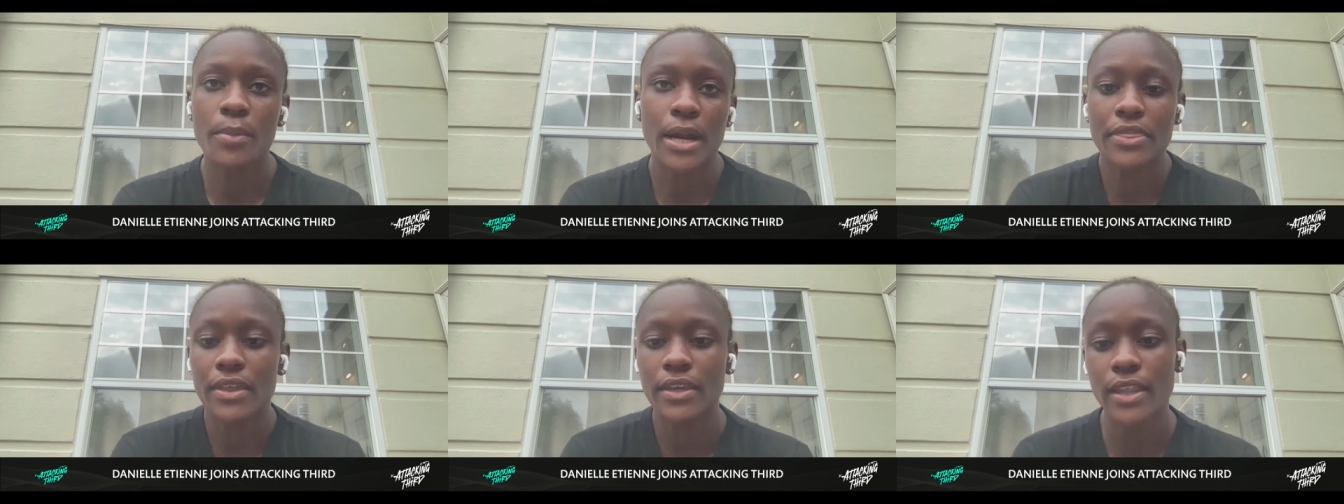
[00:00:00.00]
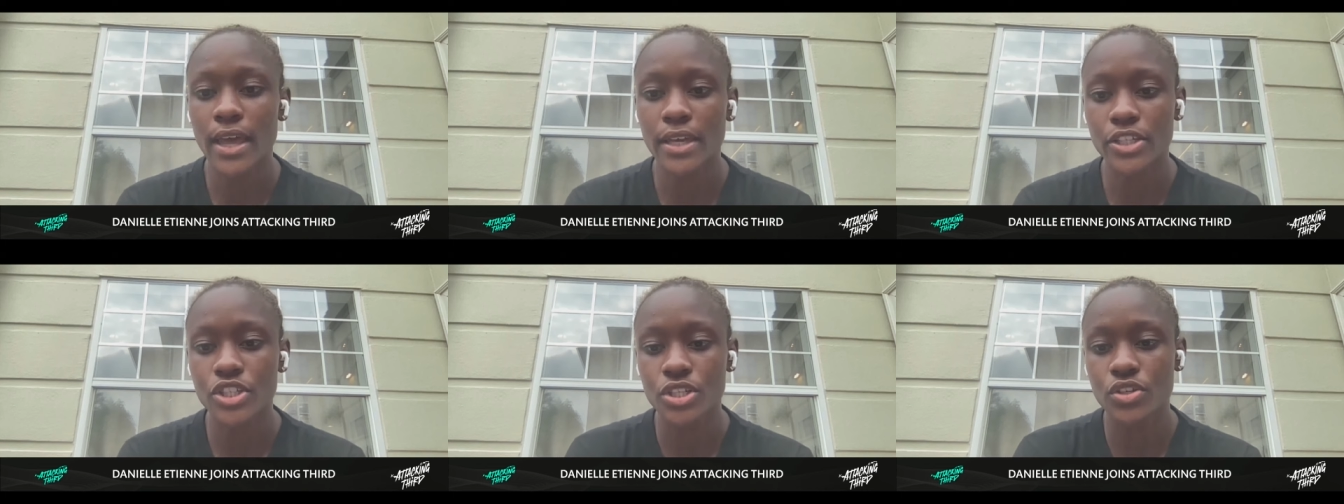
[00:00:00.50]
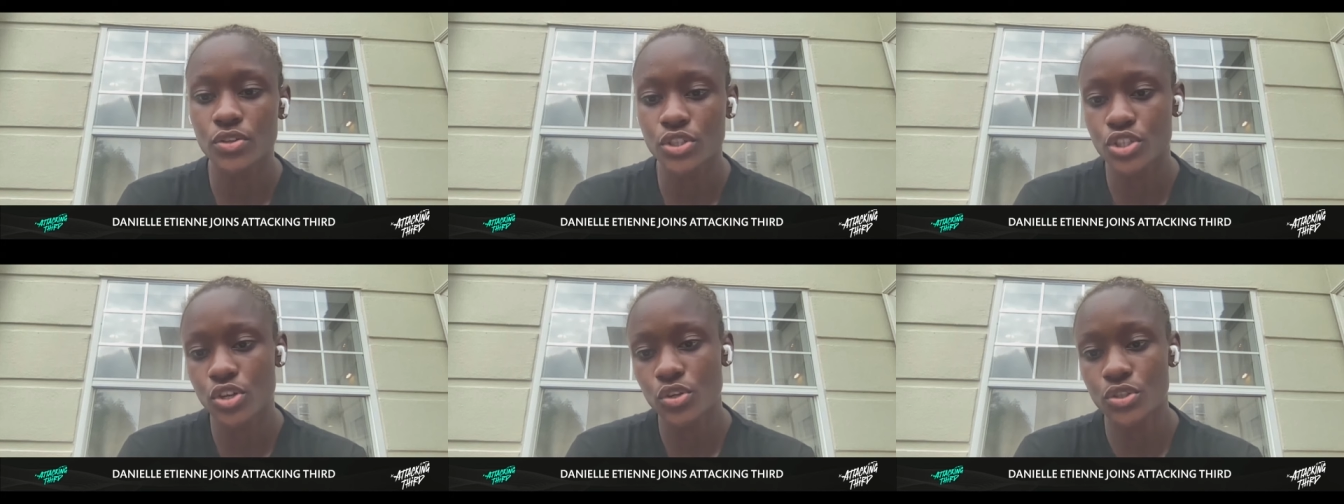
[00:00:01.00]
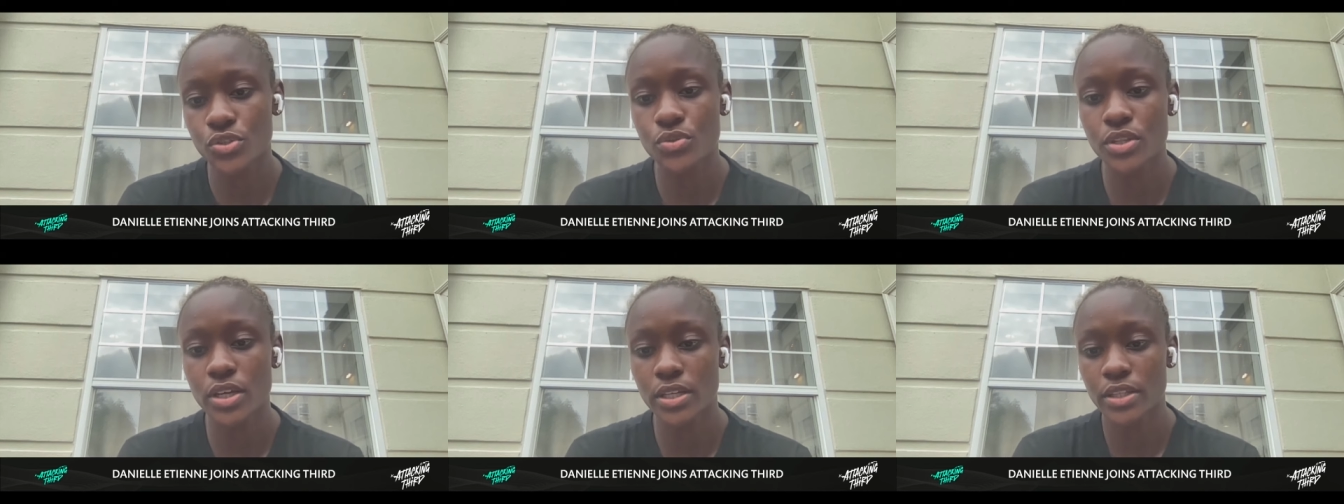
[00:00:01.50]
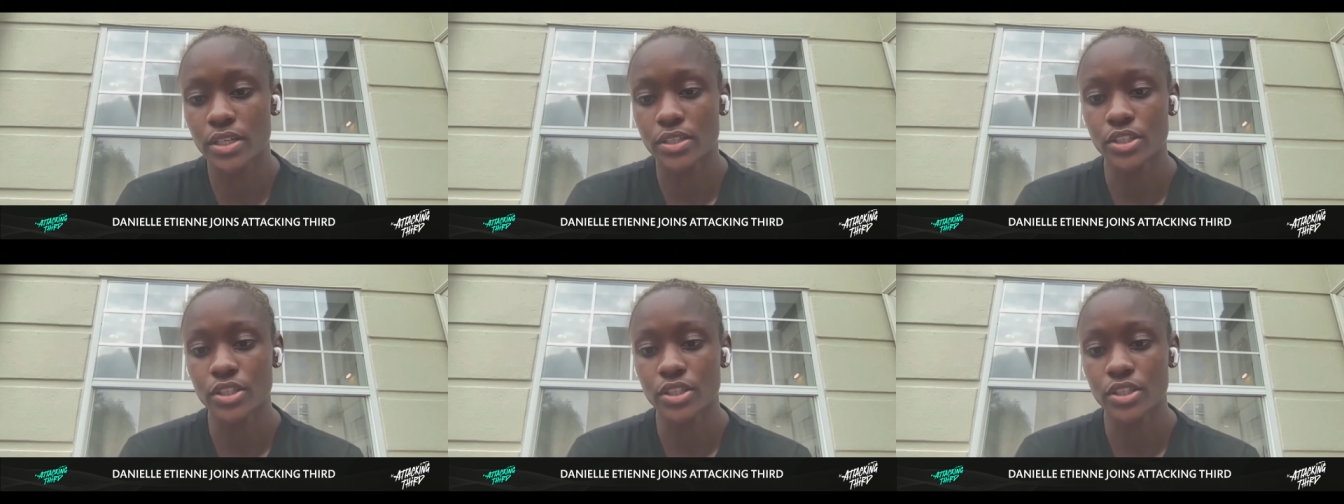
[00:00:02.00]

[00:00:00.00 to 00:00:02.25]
Uh, but I think that it just goes to show too the,